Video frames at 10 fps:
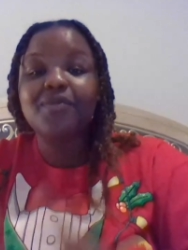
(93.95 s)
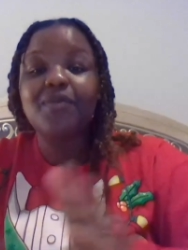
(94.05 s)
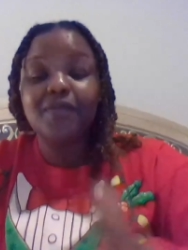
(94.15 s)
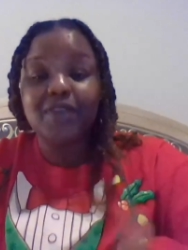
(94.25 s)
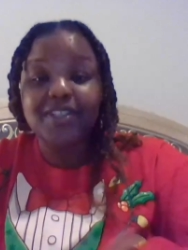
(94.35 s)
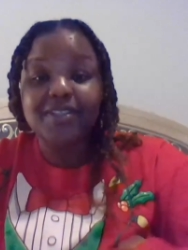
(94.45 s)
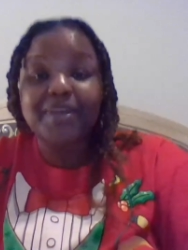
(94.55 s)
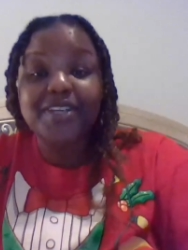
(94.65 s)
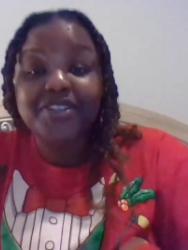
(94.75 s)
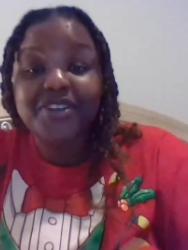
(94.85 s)
well, first,
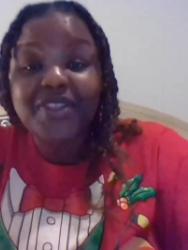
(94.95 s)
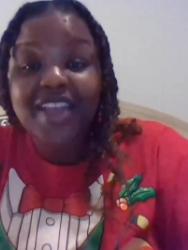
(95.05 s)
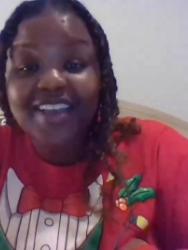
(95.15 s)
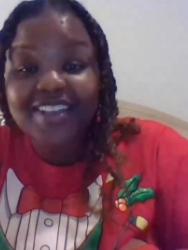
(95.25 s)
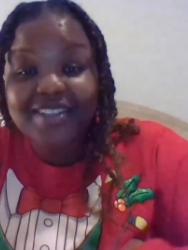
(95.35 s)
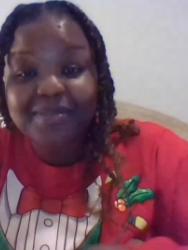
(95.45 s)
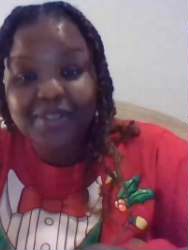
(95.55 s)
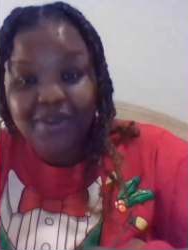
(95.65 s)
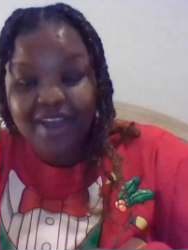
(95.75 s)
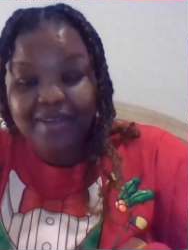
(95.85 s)
make sure you like and
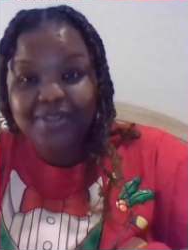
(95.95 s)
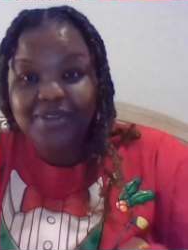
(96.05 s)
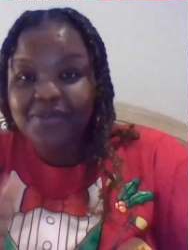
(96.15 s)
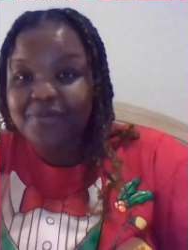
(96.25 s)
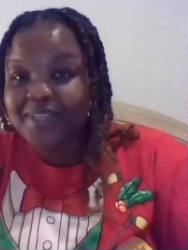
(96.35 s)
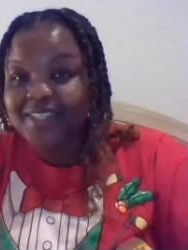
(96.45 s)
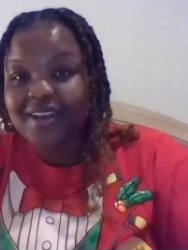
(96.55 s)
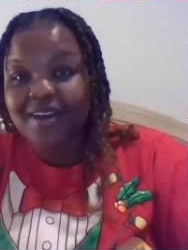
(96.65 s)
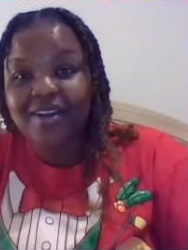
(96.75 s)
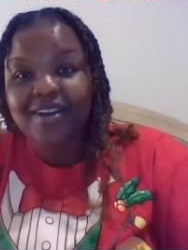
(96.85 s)
subscribe so you don't miss
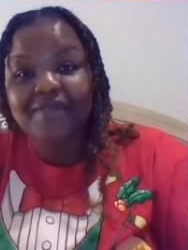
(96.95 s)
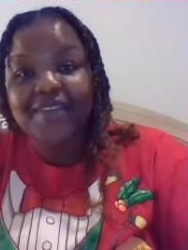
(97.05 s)
our